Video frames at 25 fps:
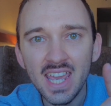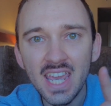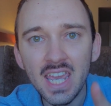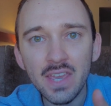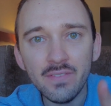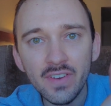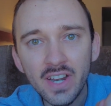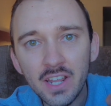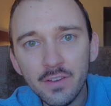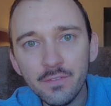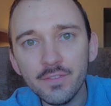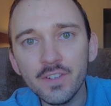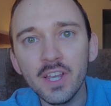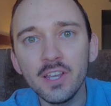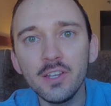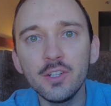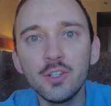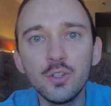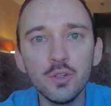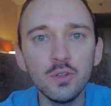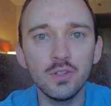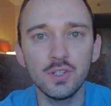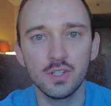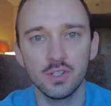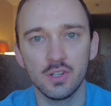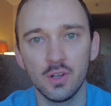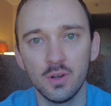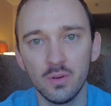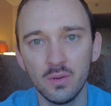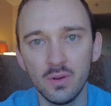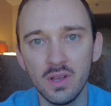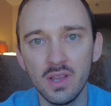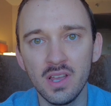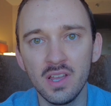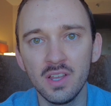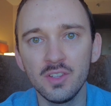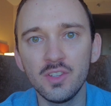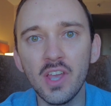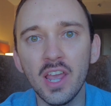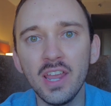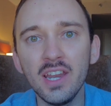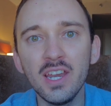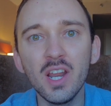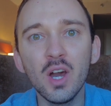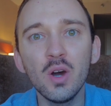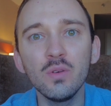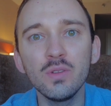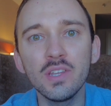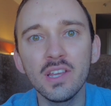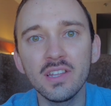even if they do so, they
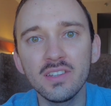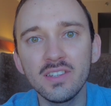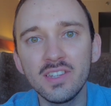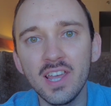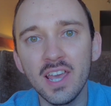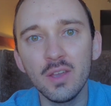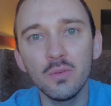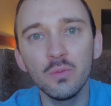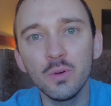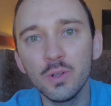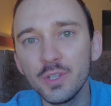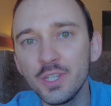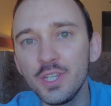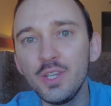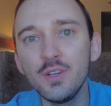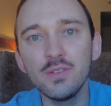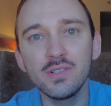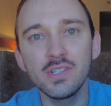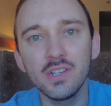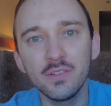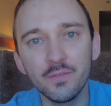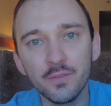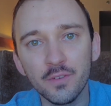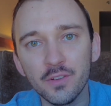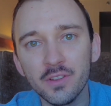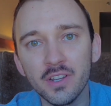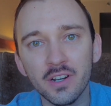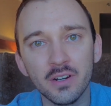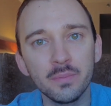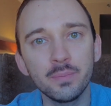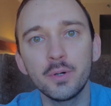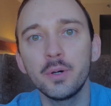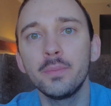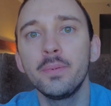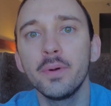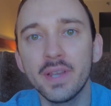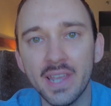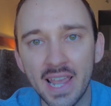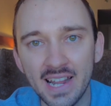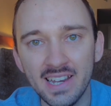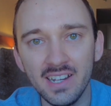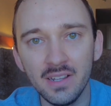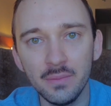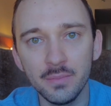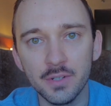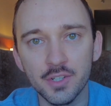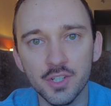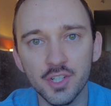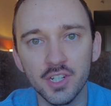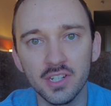know that they will use it for their
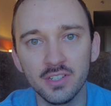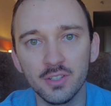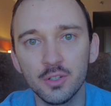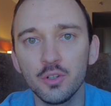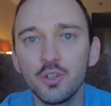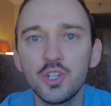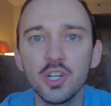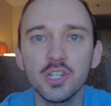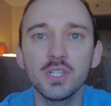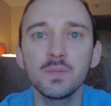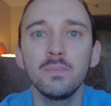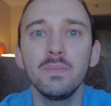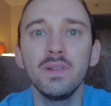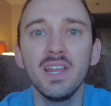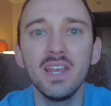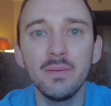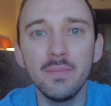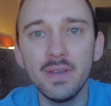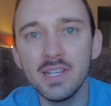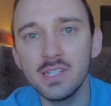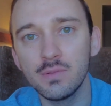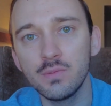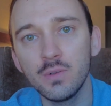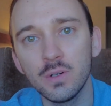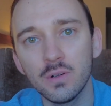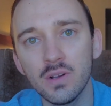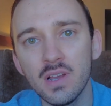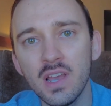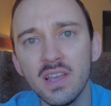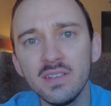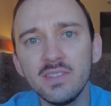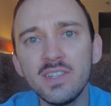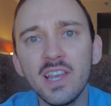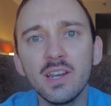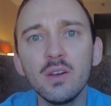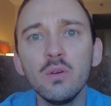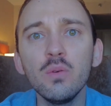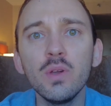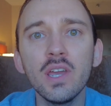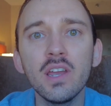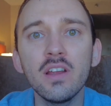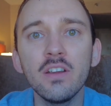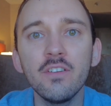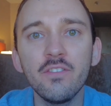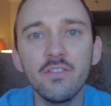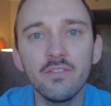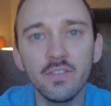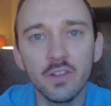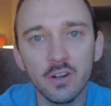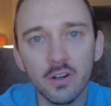propaganda machine to just blame Israel. They don't care
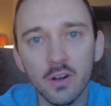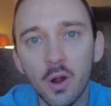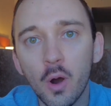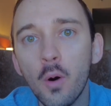if their